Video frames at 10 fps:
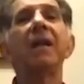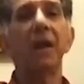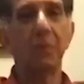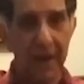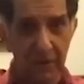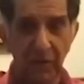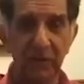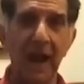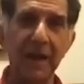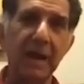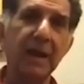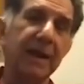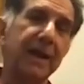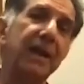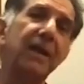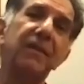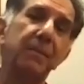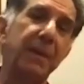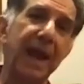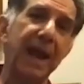that we had to study,
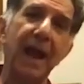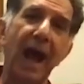Keats, Blake,